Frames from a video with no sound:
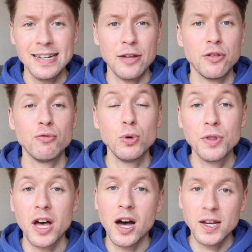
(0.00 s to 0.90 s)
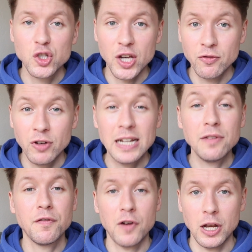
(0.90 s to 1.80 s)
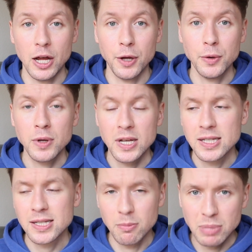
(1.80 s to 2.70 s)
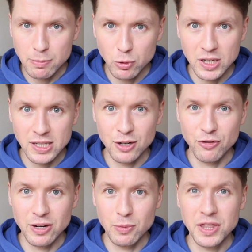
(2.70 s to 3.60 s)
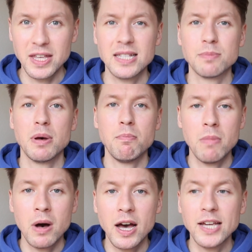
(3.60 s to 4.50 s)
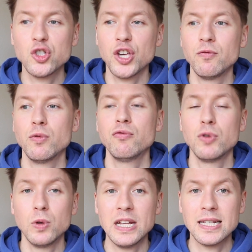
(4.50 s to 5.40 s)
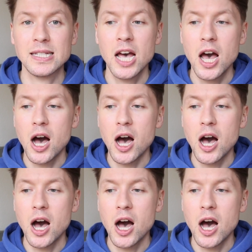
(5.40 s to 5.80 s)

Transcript: Now, the rule that I generally follow, some people disagree with this, but my general rule is